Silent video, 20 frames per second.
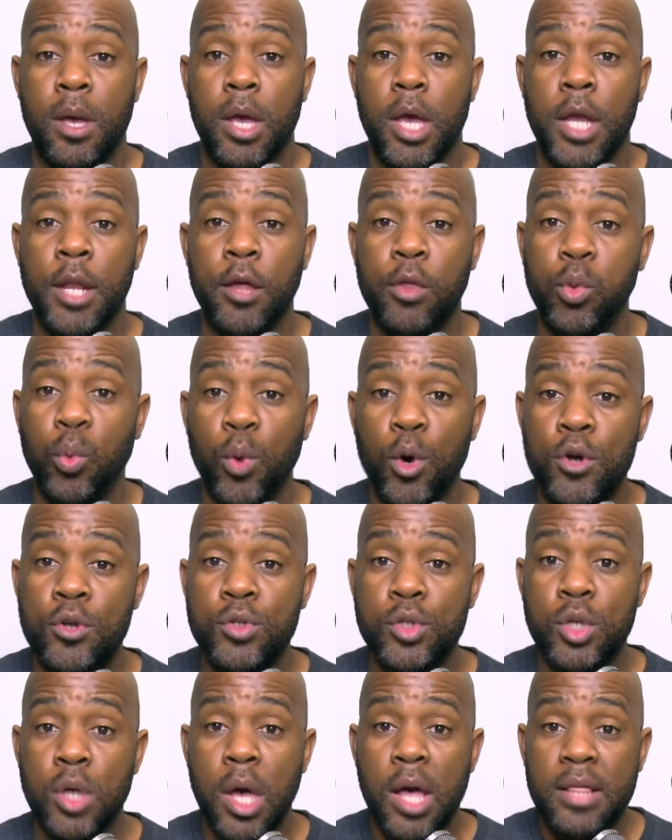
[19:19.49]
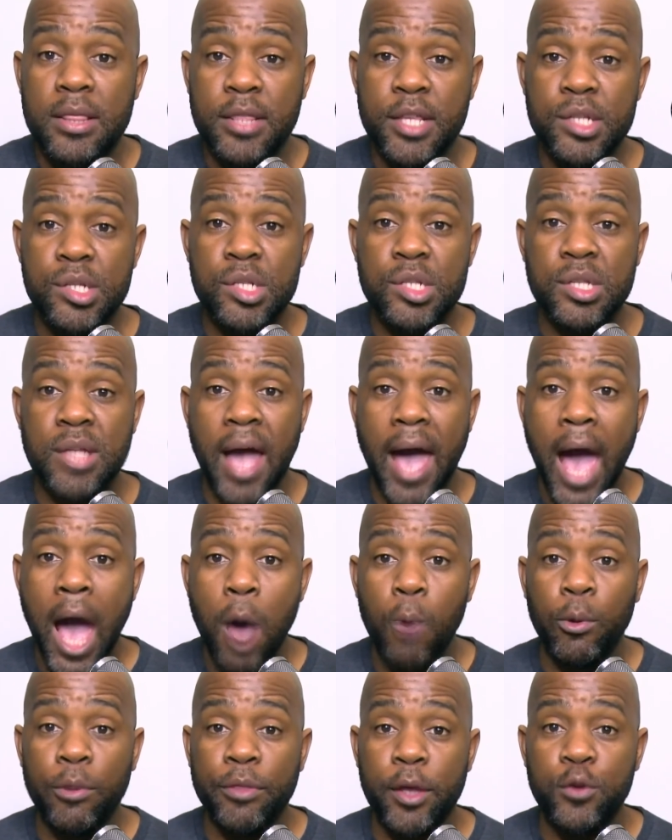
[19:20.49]
In other words, this is the
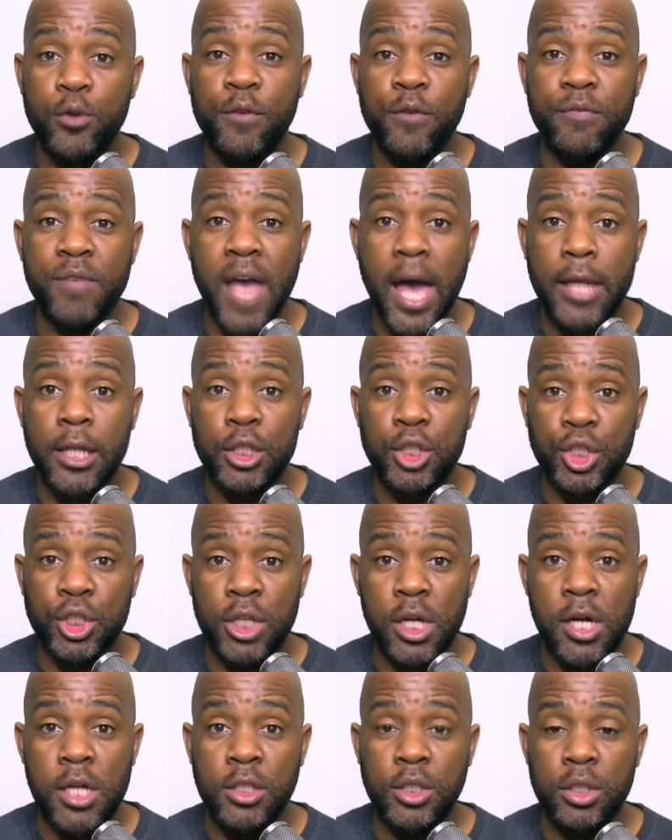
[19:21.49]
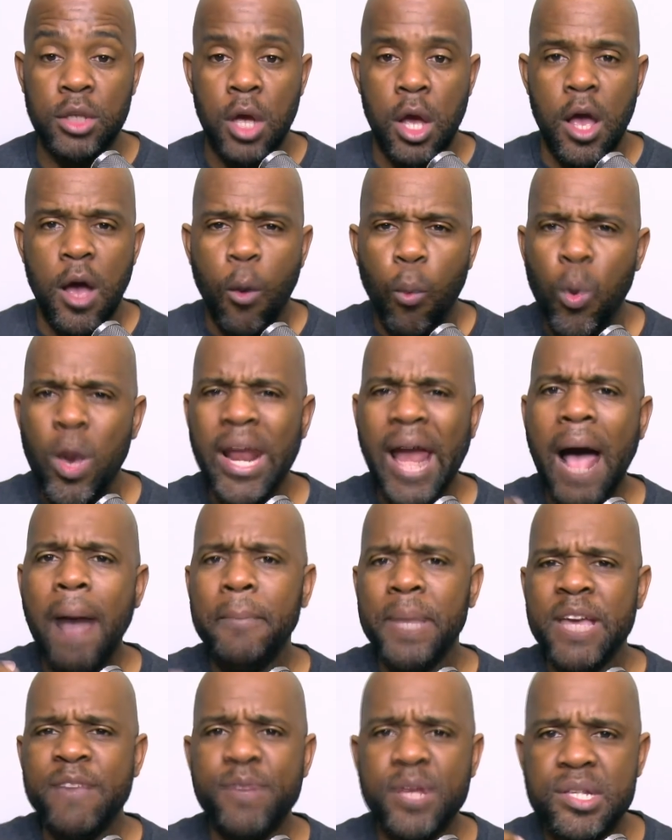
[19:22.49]
hour that you've got to judge what I'm
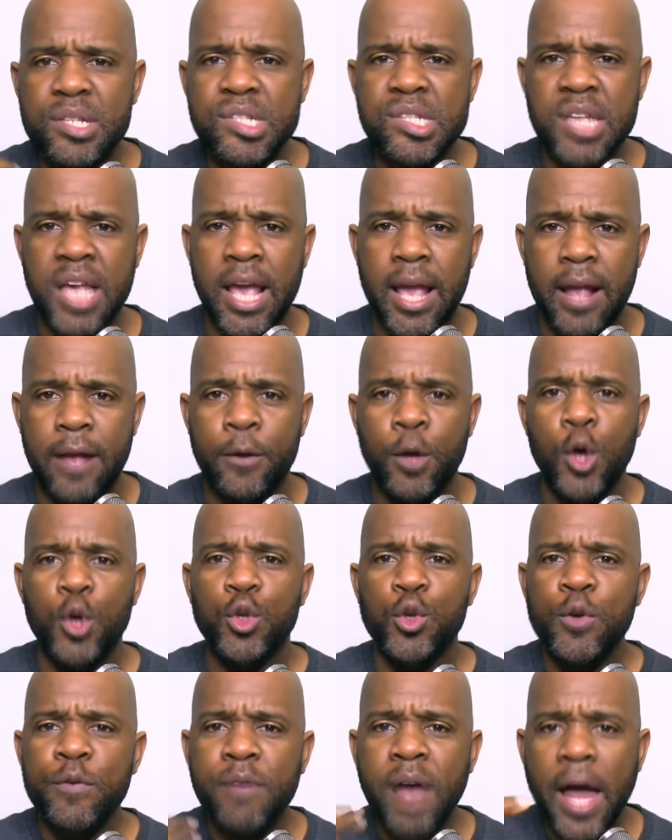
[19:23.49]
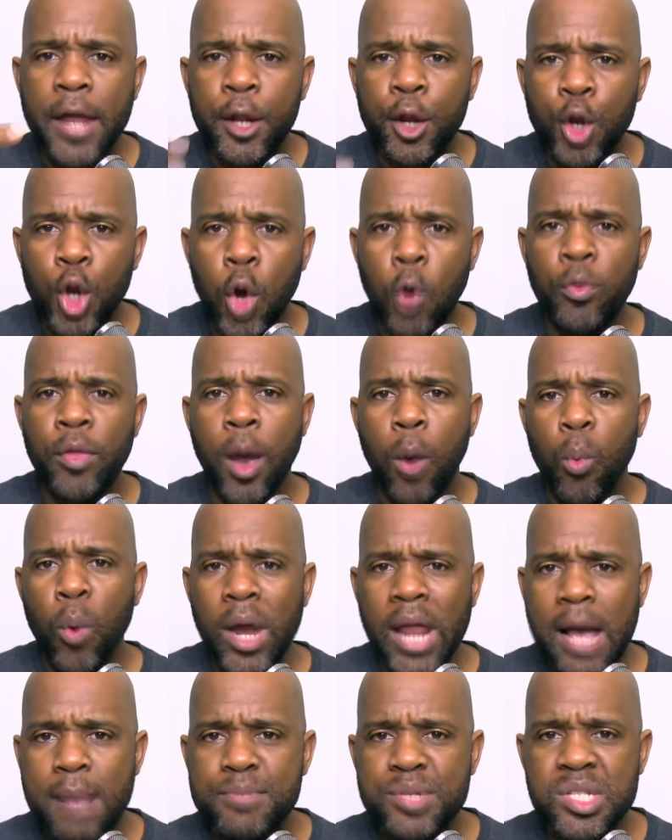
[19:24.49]
even saying. You've got to know that
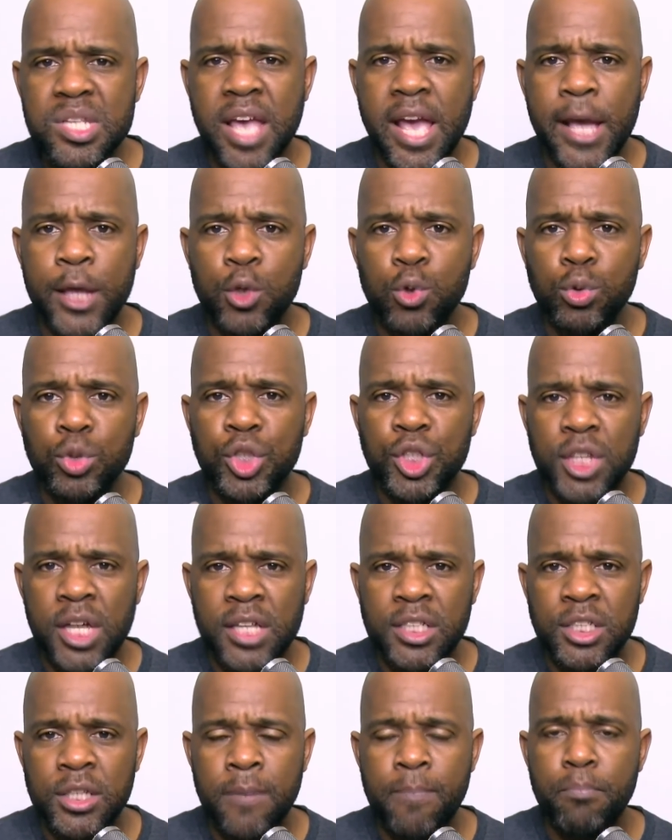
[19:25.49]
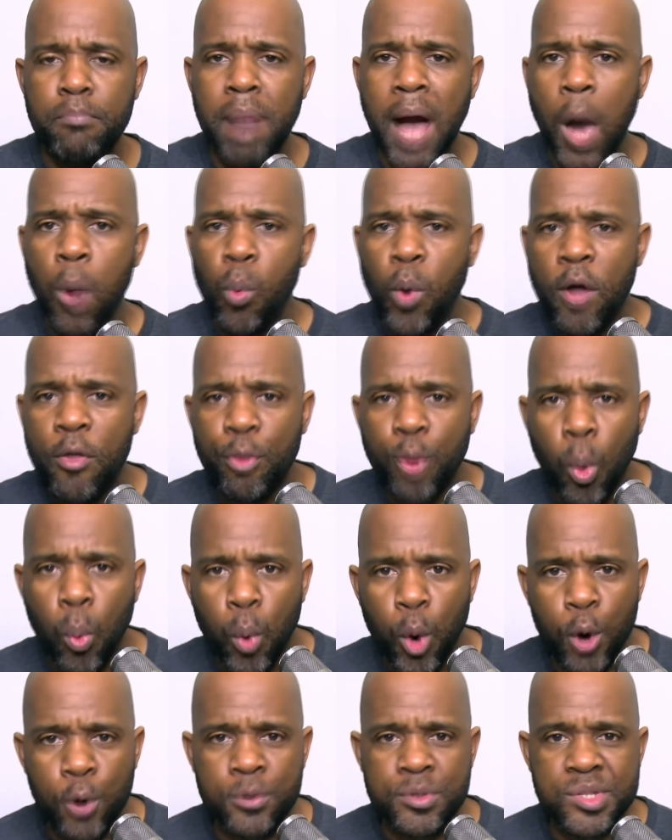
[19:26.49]
what I'm saying, you judge it by what the
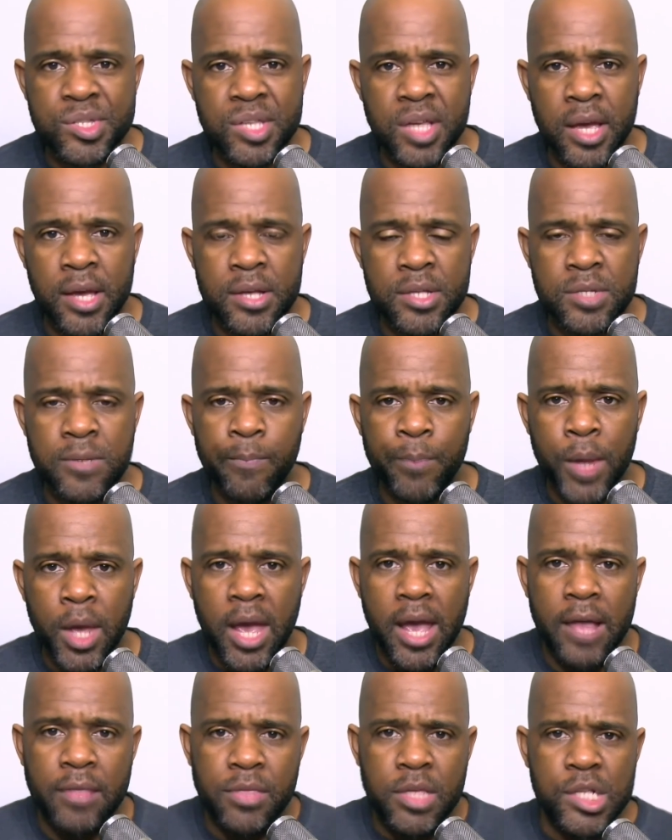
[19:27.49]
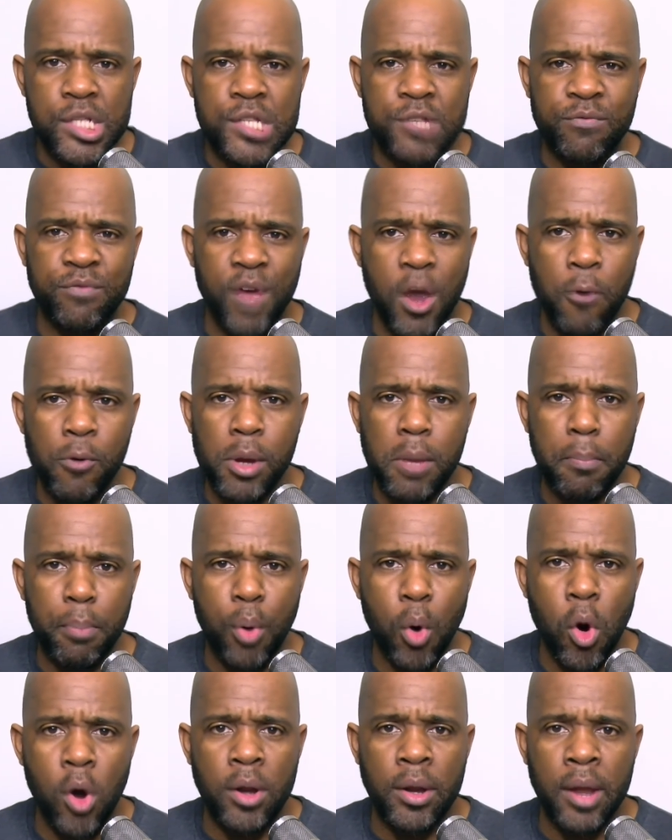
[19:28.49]
word says. And this is very
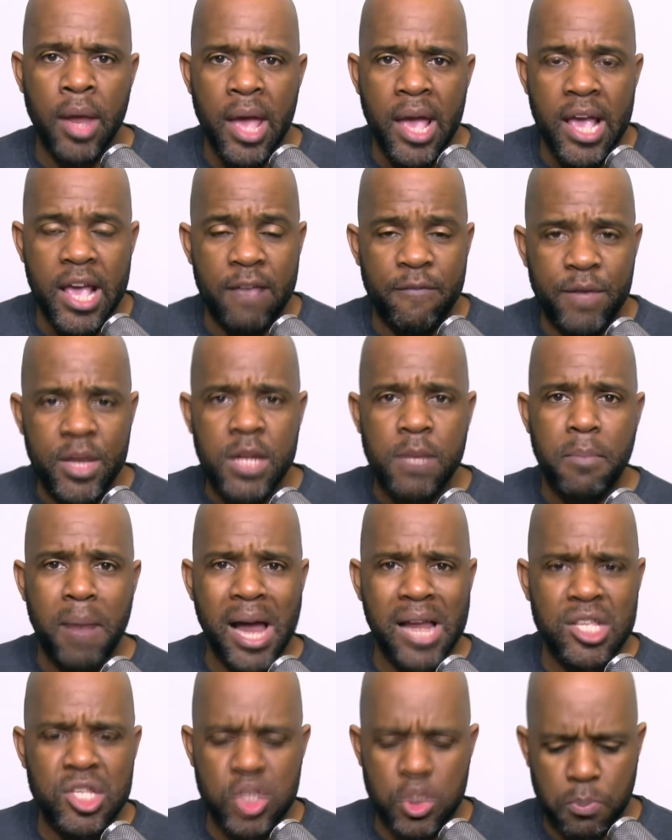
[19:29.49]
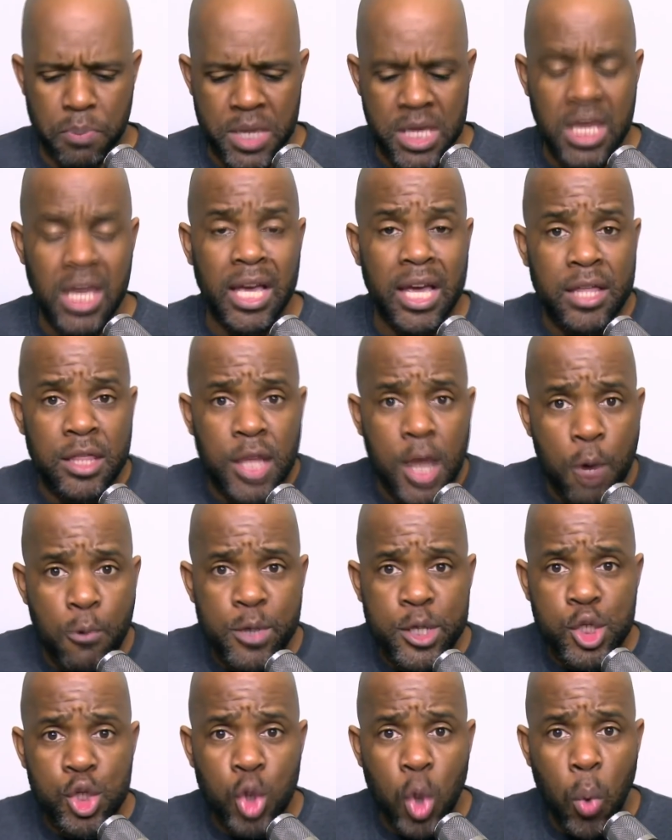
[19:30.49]
important. If anybody's speaking and there
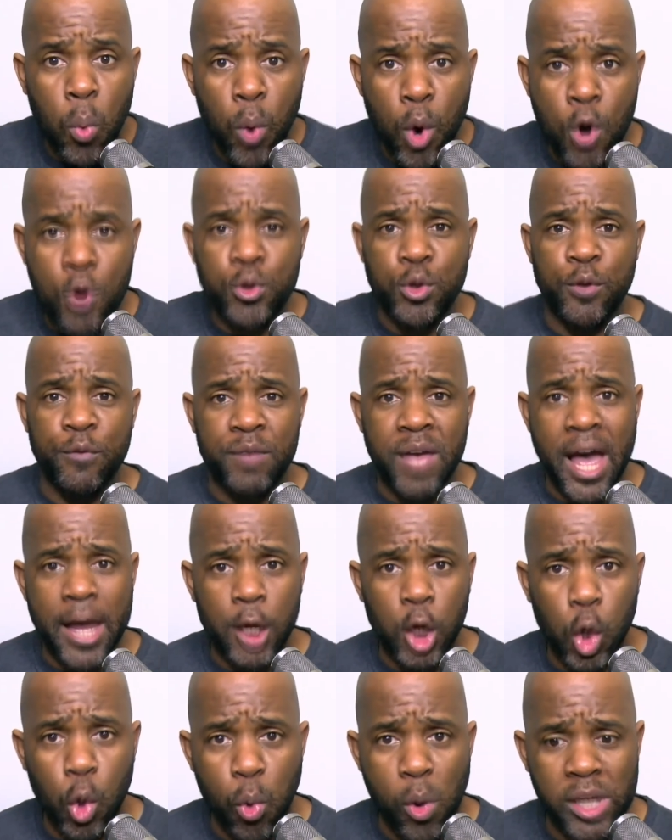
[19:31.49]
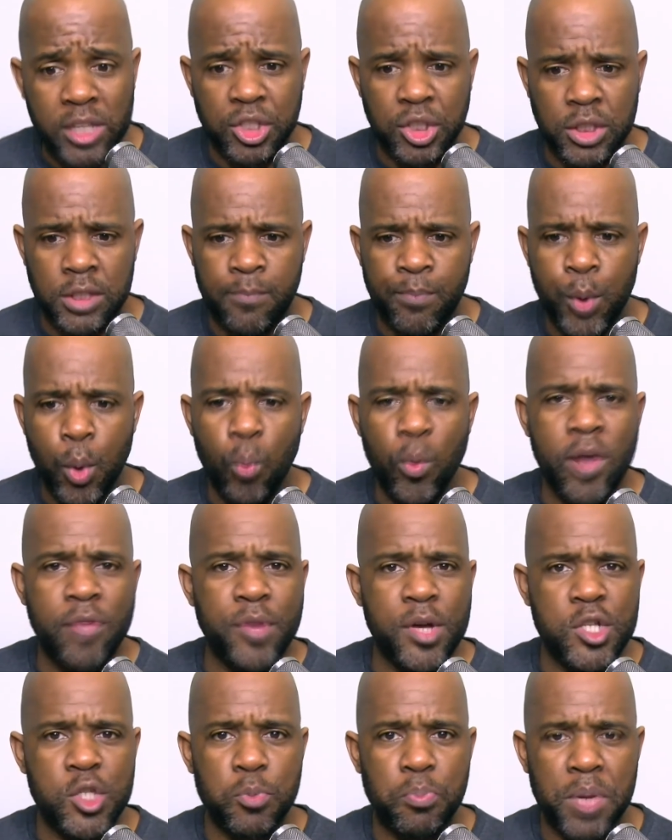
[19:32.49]
is no word, you've got to question where
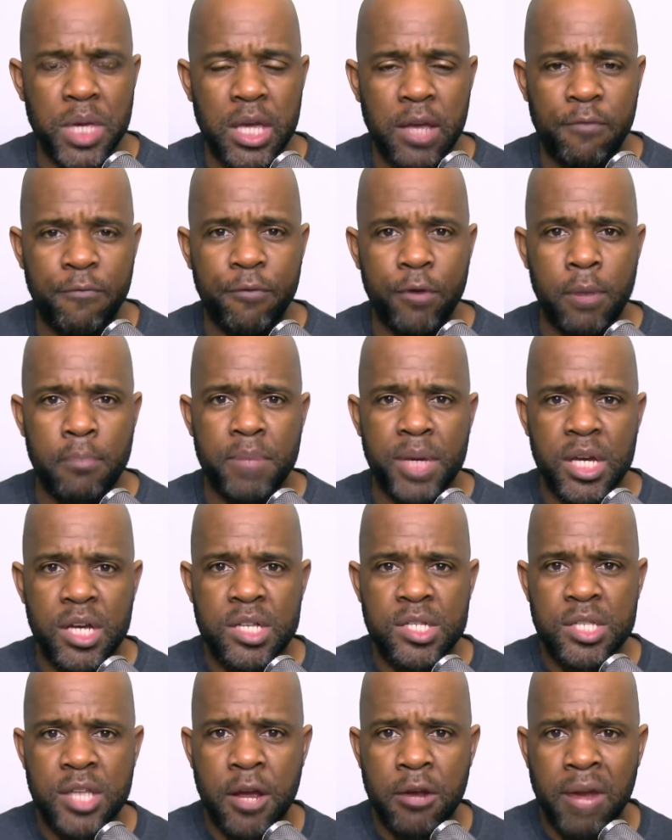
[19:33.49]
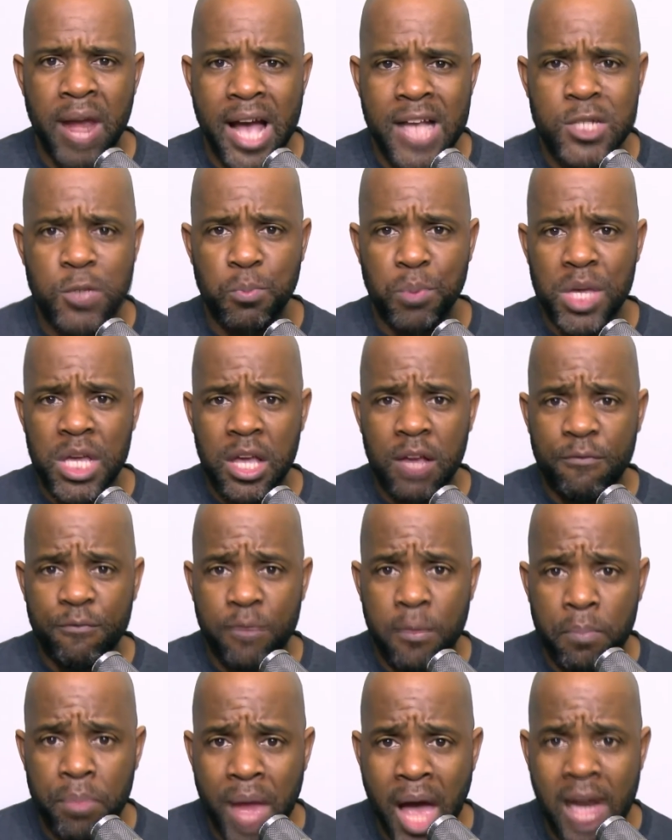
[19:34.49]
they're speaking from, because they're not speaking
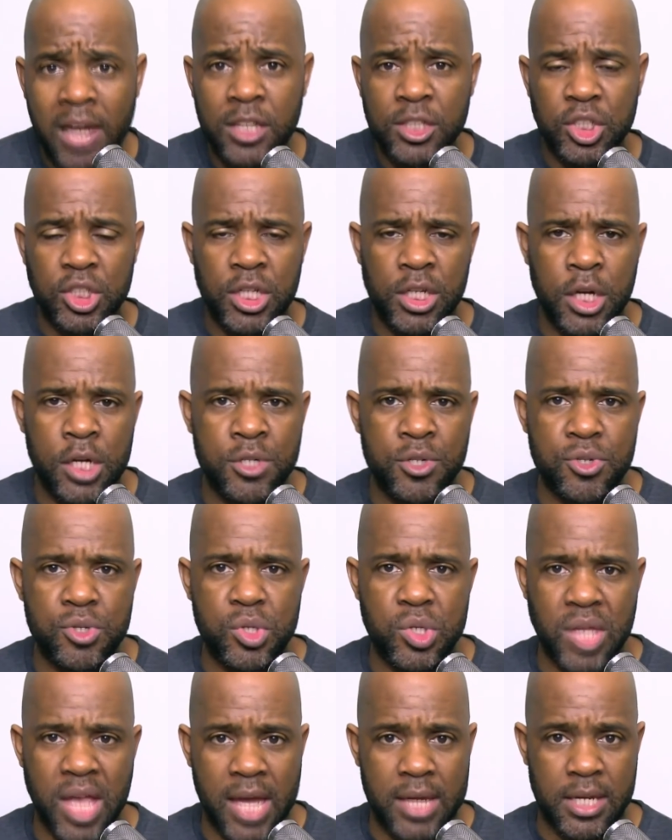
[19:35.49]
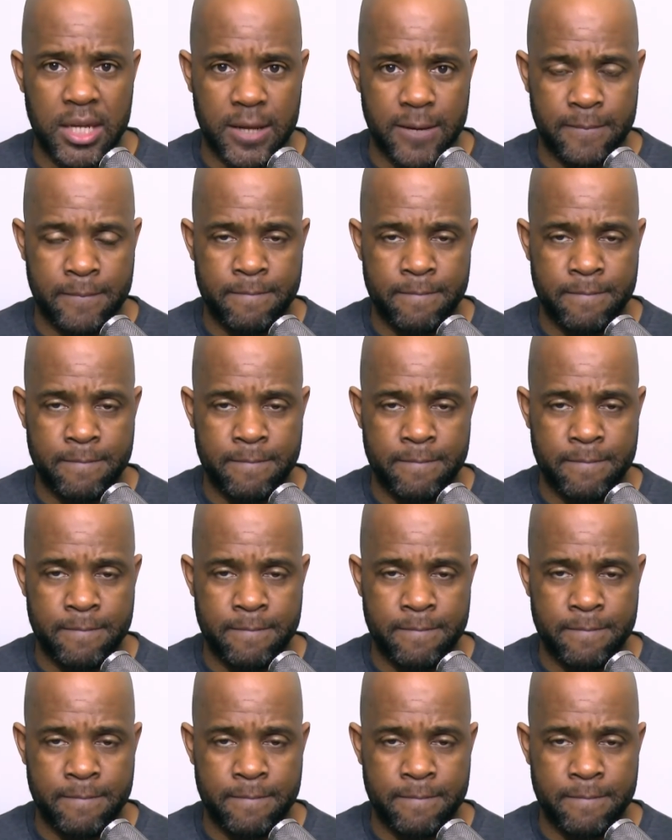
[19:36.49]
from knowledge and understanding.